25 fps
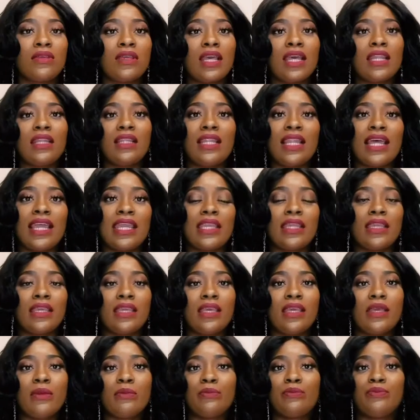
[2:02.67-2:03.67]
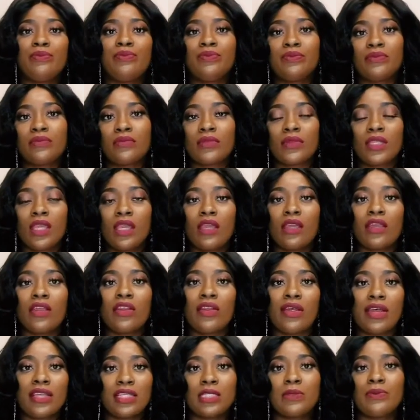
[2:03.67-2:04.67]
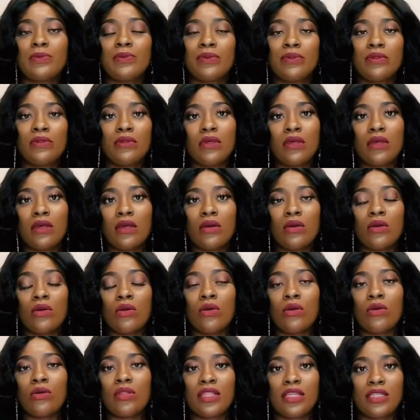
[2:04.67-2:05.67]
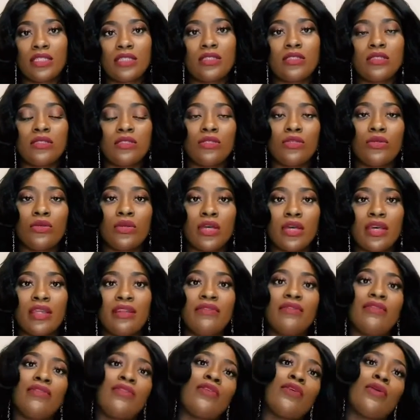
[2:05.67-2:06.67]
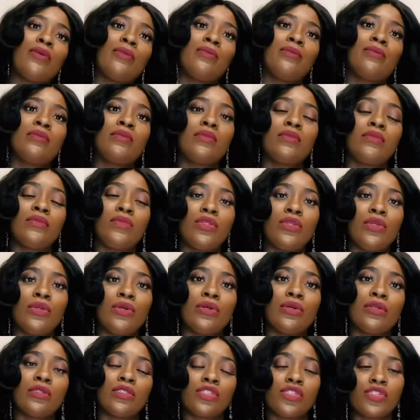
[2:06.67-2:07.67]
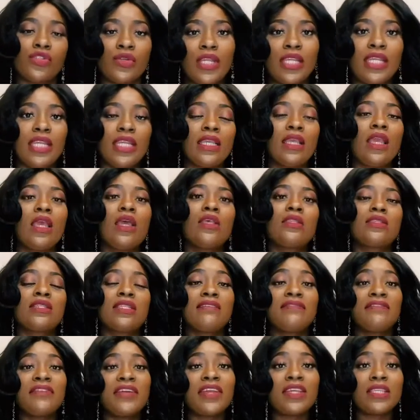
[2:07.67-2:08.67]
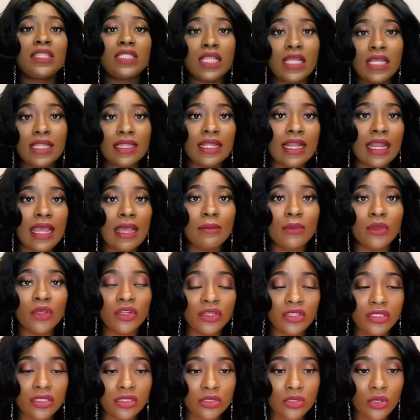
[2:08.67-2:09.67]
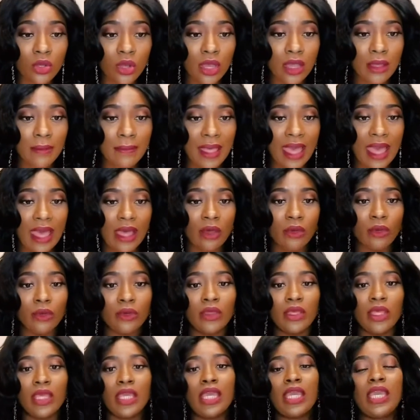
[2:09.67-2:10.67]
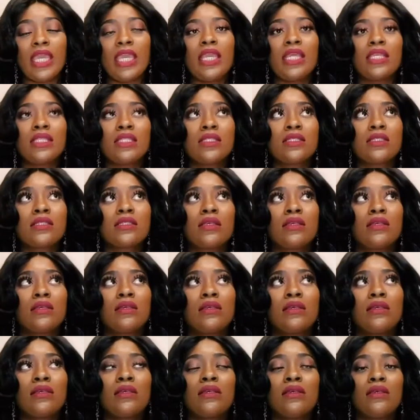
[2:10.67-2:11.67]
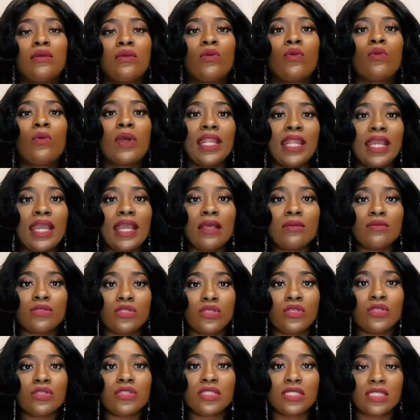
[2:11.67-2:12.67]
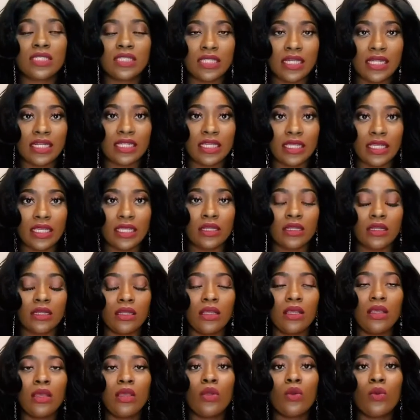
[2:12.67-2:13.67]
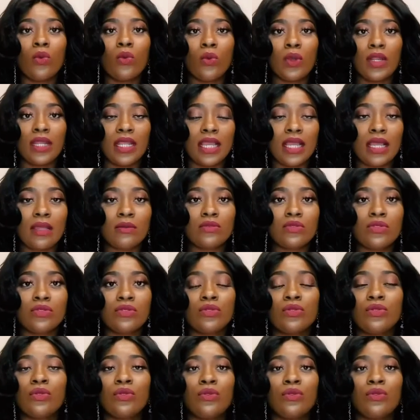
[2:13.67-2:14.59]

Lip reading: like grasp all that you can from your training. So the first thing that I'm going to talk about is when it comes to your studying, when it comes to